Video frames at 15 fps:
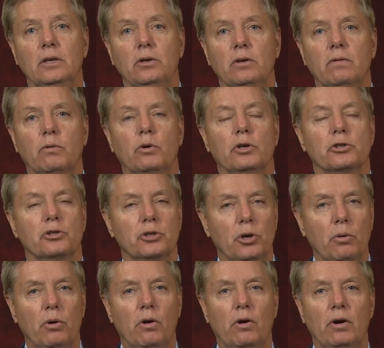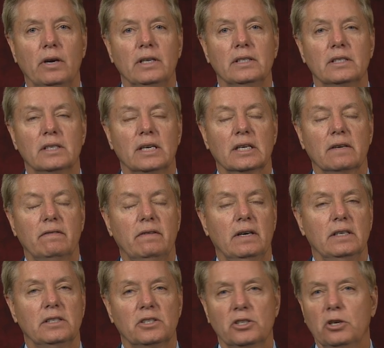who have worked so hard and sacrificed